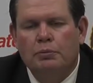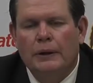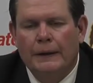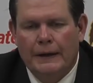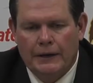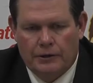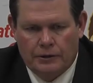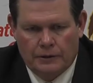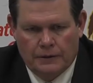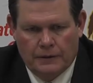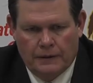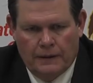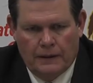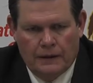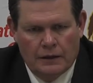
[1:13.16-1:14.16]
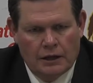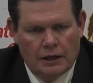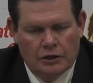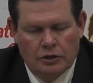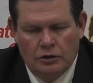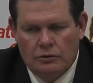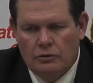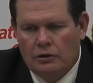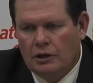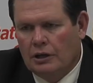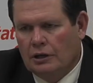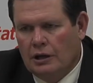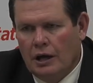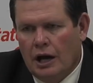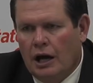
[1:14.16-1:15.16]
player, and you
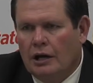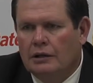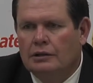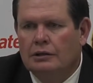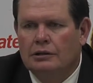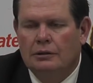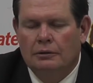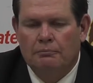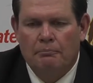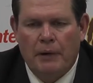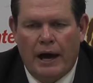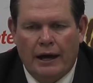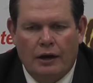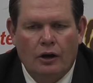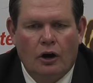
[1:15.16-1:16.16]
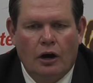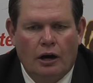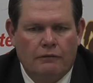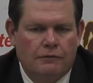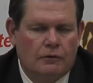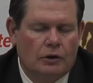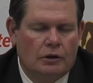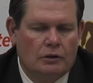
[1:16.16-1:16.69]
cannot back off